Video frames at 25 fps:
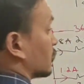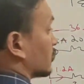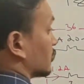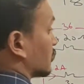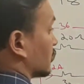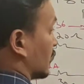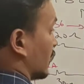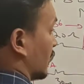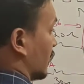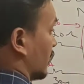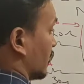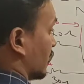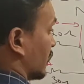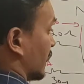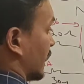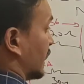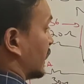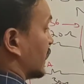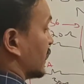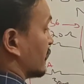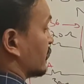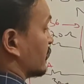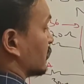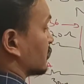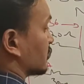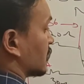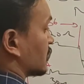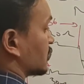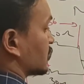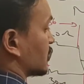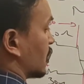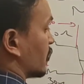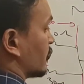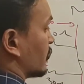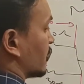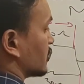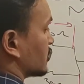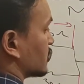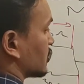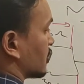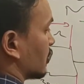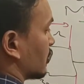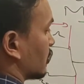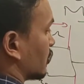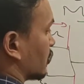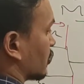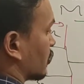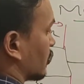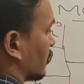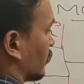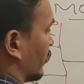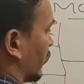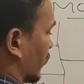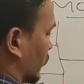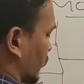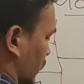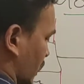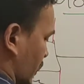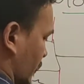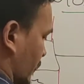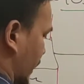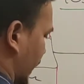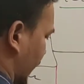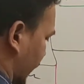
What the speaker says: 3. 81 3 is how much? 243. By